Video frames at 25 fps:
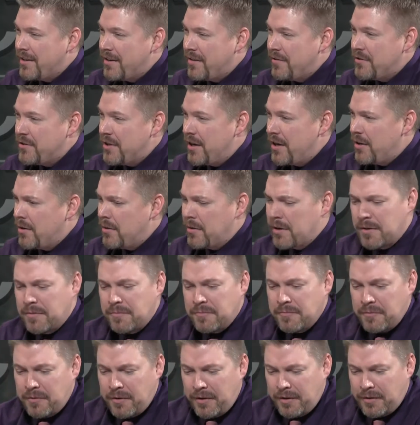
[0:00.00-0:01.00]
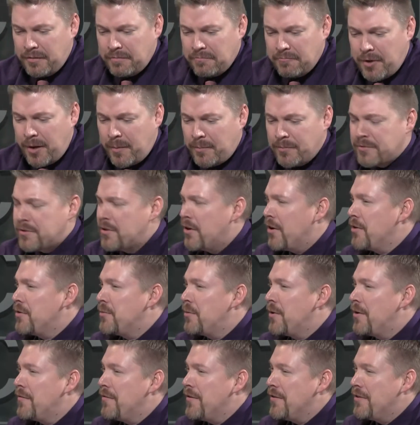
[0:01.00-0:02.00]
of January.
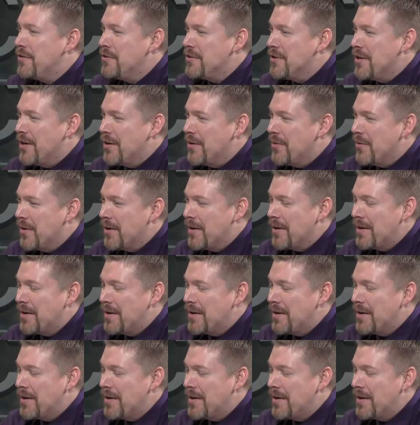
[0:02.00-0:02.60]
25th of January.